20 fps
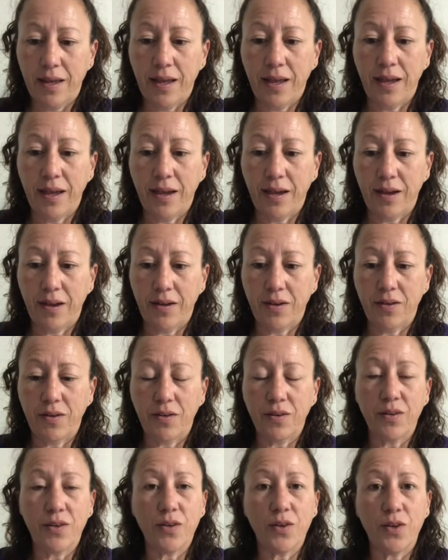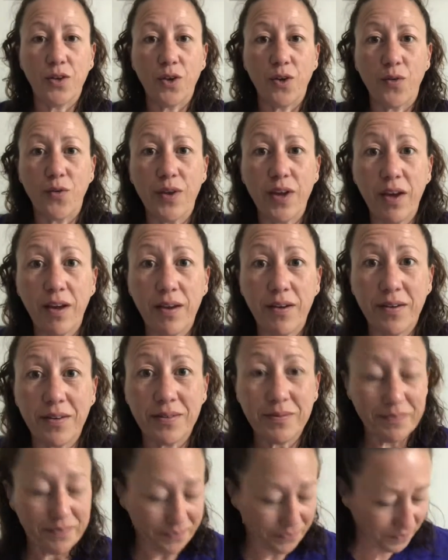and you're done.
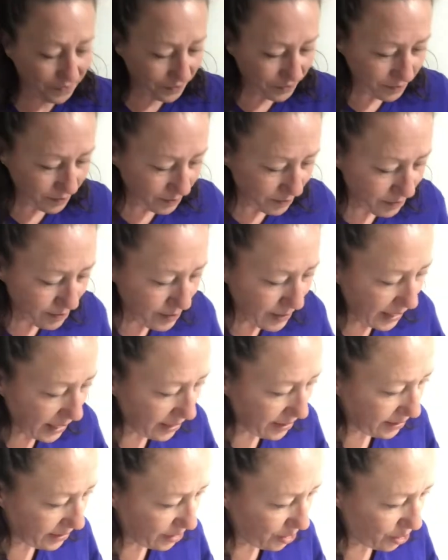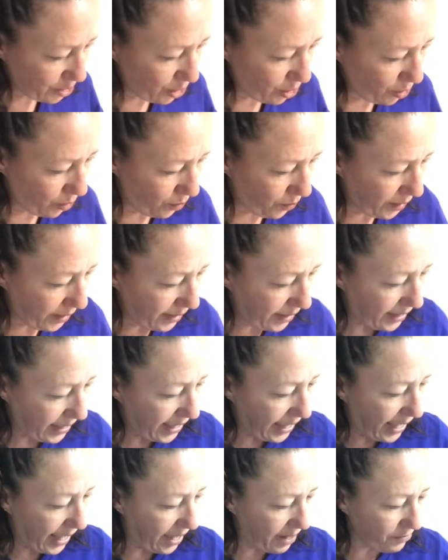So
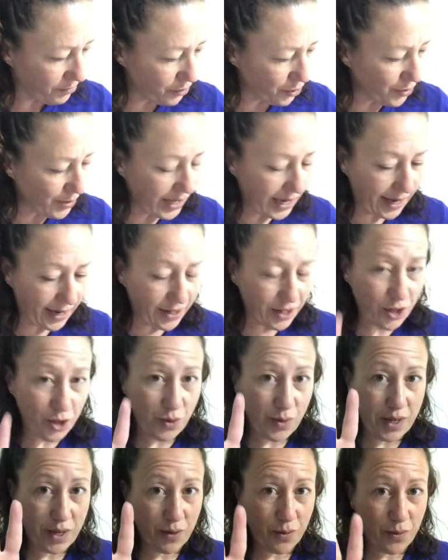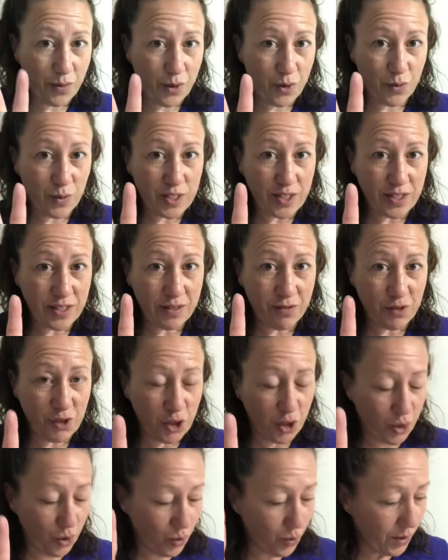after that, you get you receive
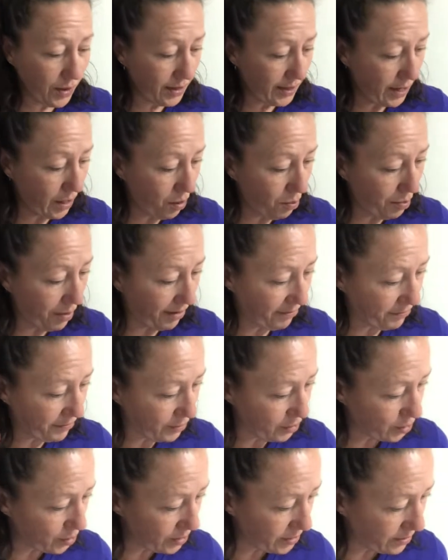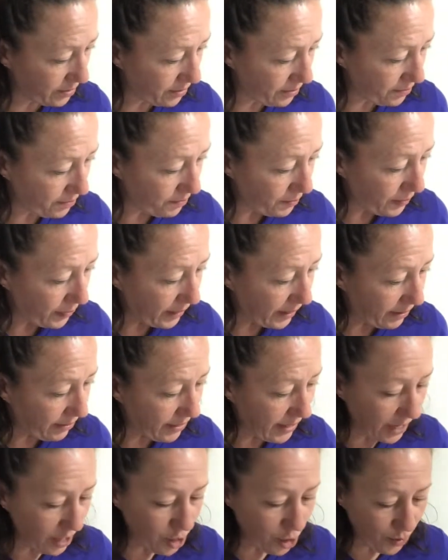two nail buffers.
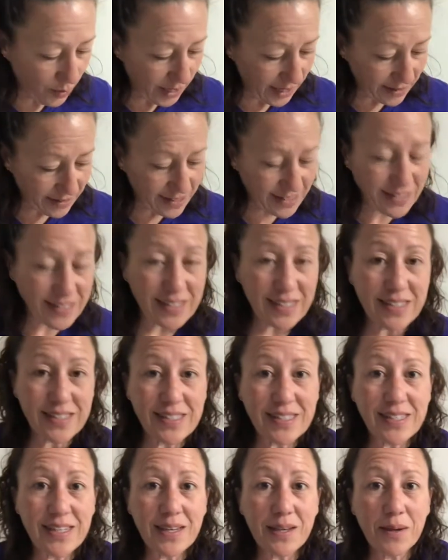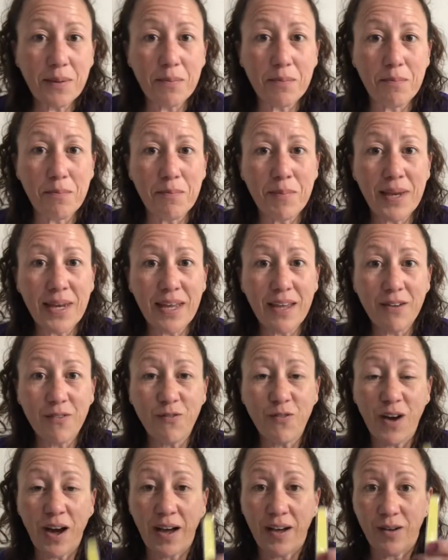Then you get 60 mini
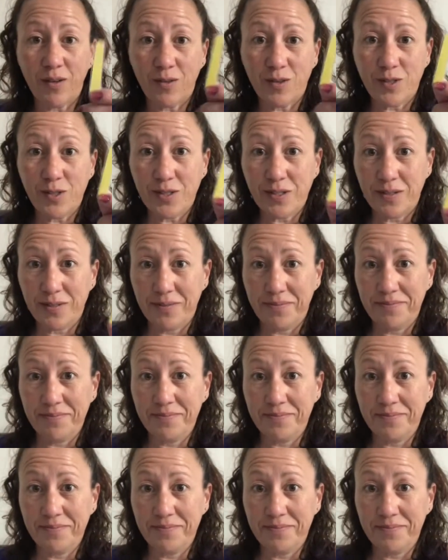files.